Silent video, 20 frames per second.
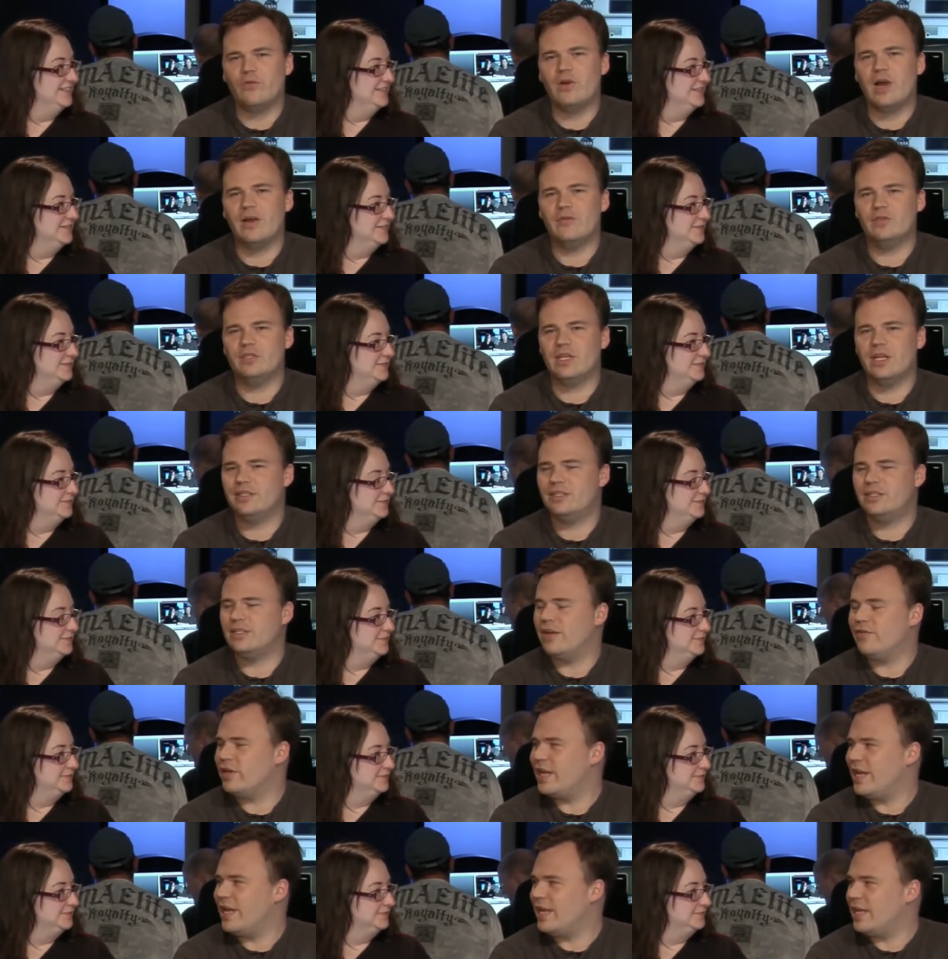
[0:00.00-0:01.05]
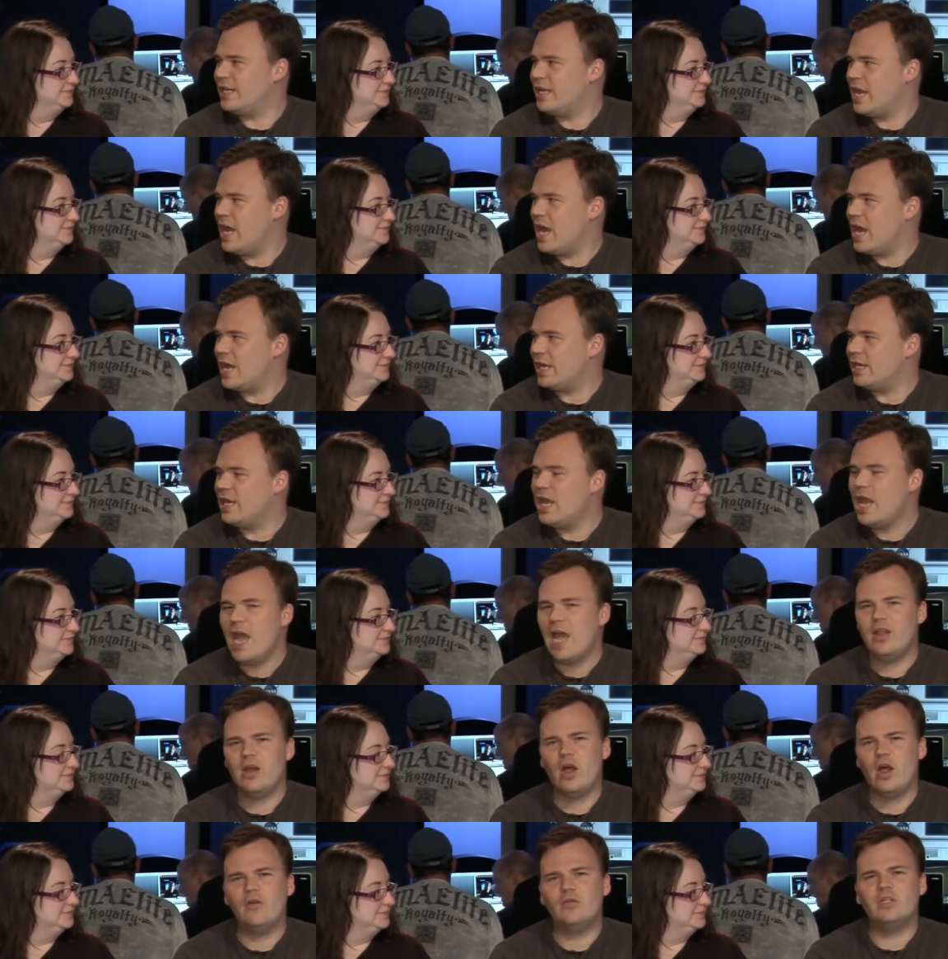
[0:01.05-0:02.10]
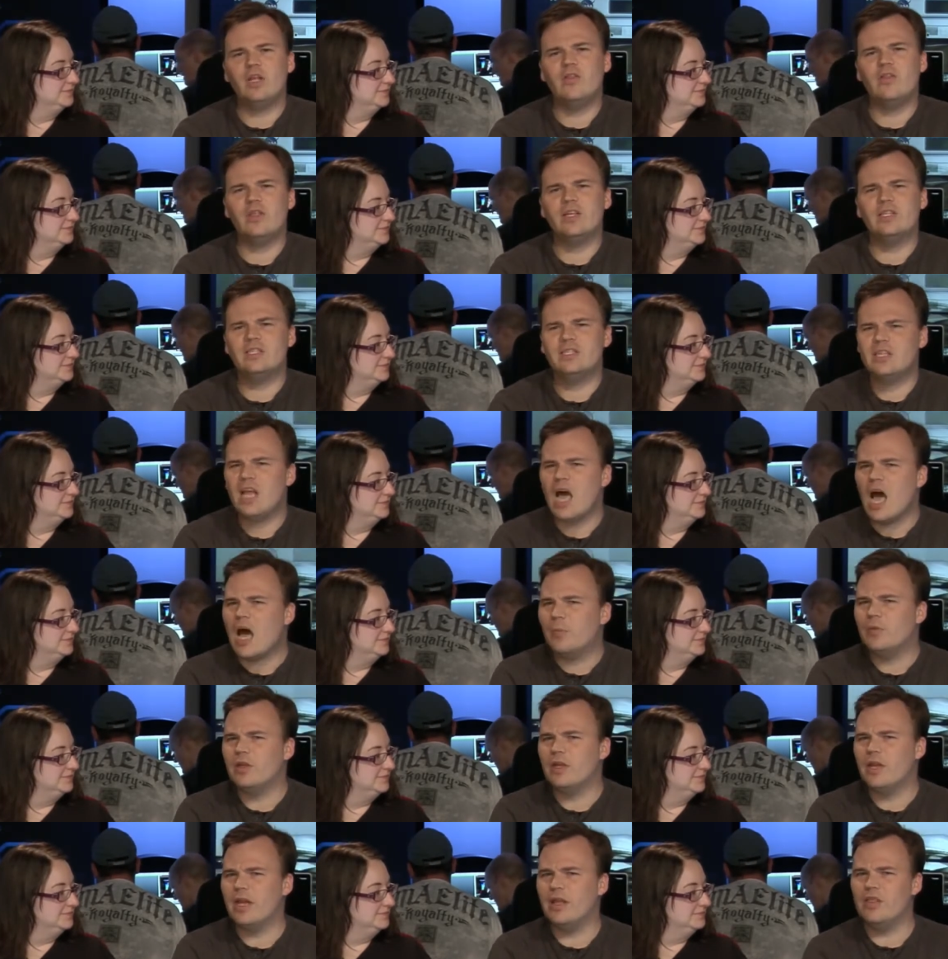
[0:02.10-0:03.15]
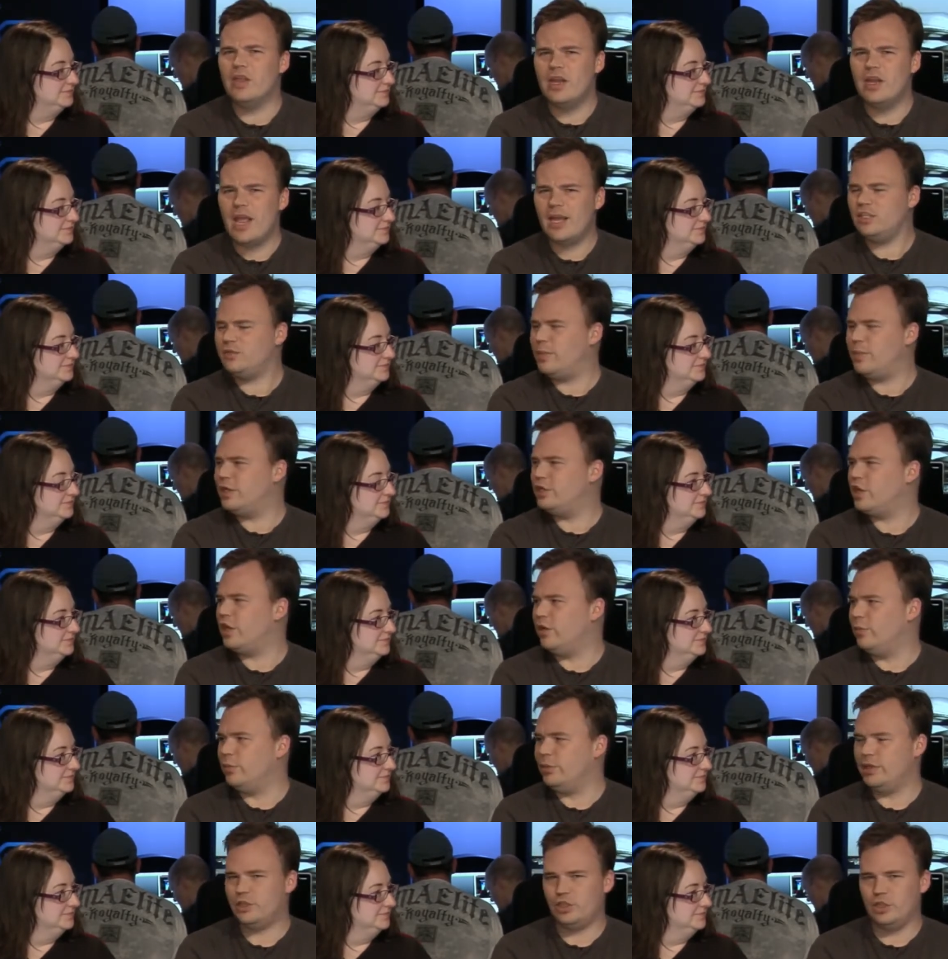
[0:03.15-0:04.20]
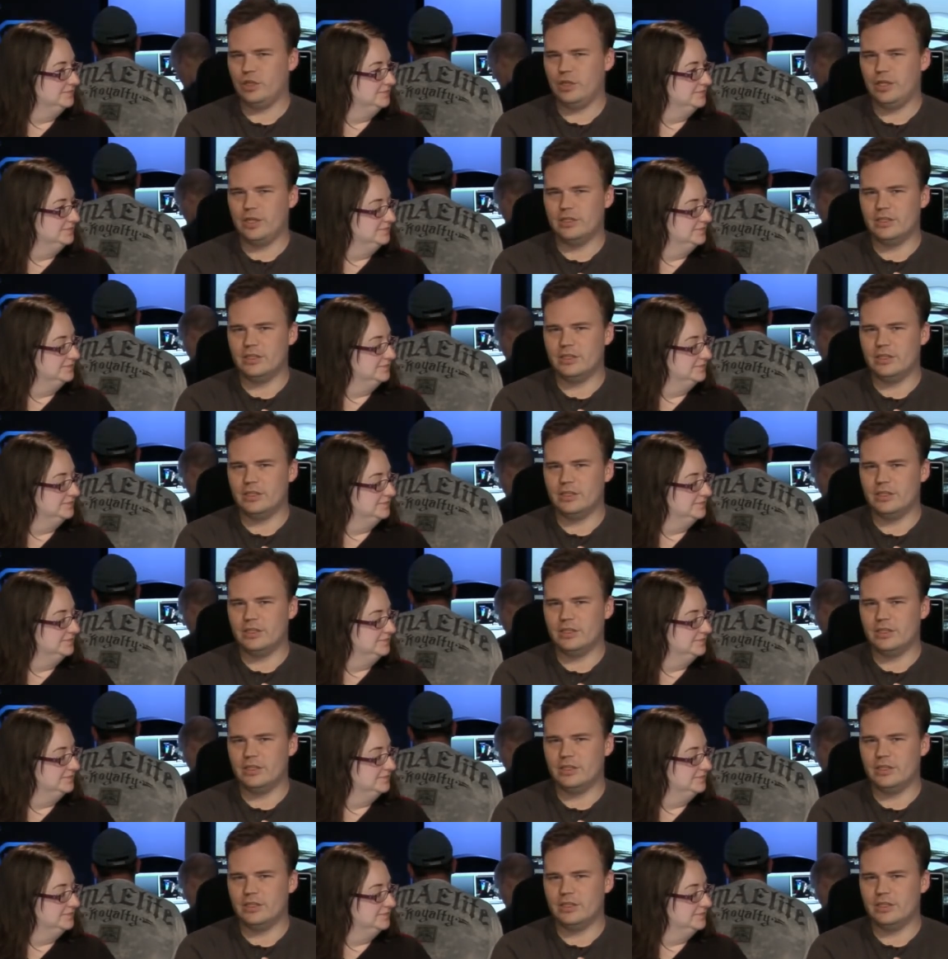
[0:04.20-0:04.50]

Speaker 1: 5, 6, 7, 8, 9. And then all of a sudden they stopped. And the next space shuttle mission